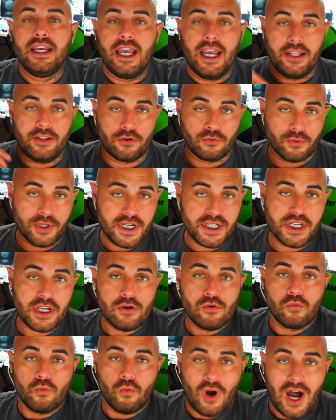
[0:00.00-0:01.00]
and the
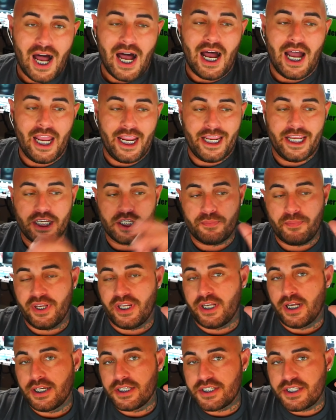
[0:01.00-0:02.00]
reason why is
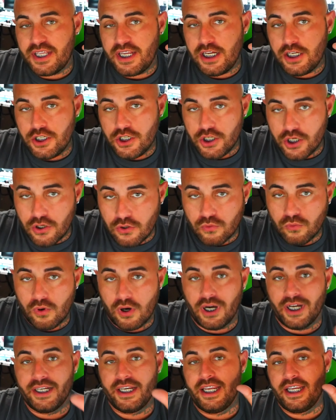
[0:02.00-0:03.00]
because the new
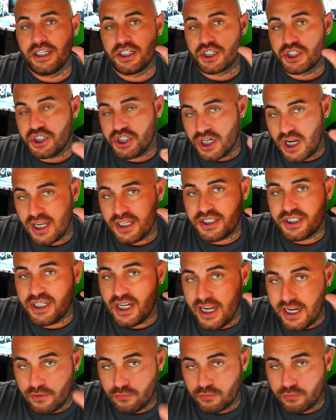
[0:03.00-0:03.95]
one is just a